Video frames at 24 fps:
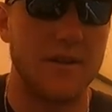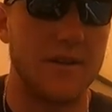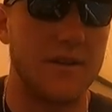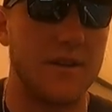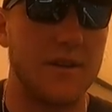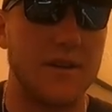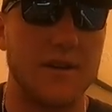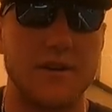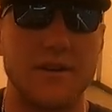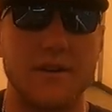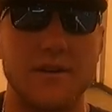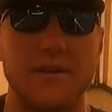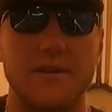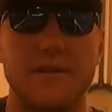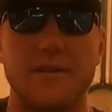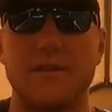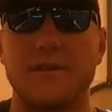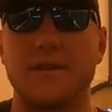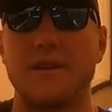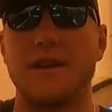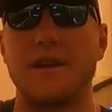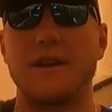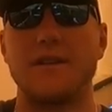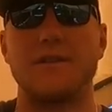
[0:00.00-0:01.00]
young
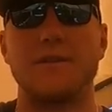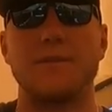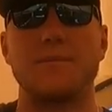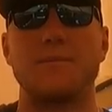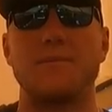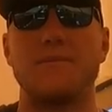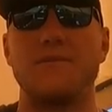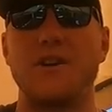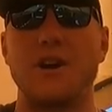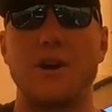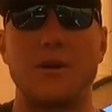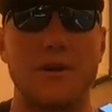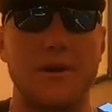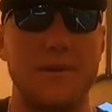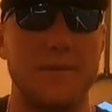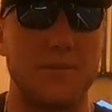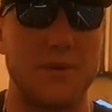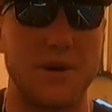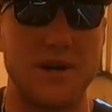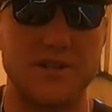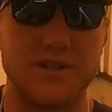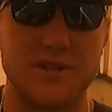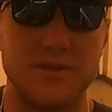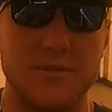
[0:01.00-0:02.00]
kids are very
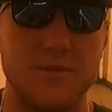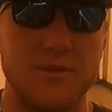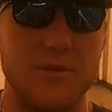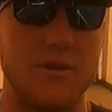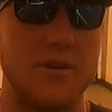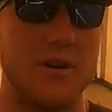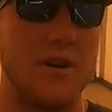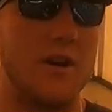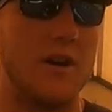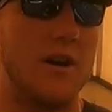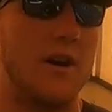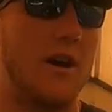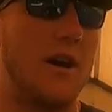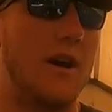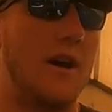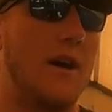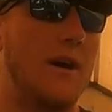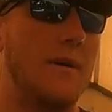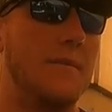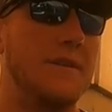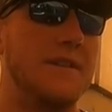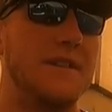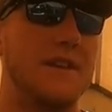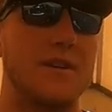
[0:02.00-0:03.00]
impressionable,
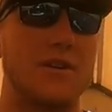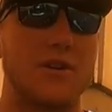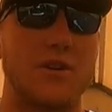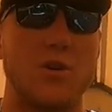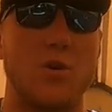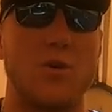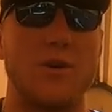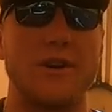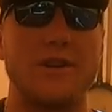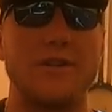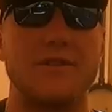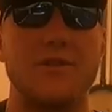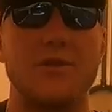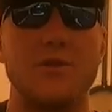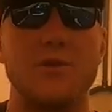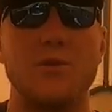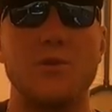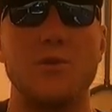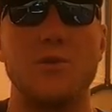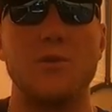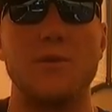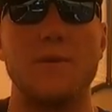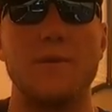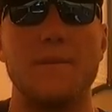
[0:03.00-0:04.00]
and they're going
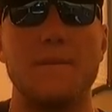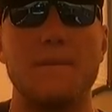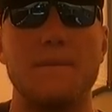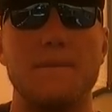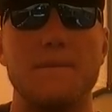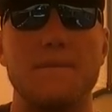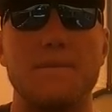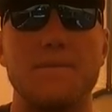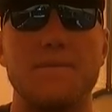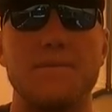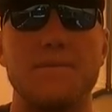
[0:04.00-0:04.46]
to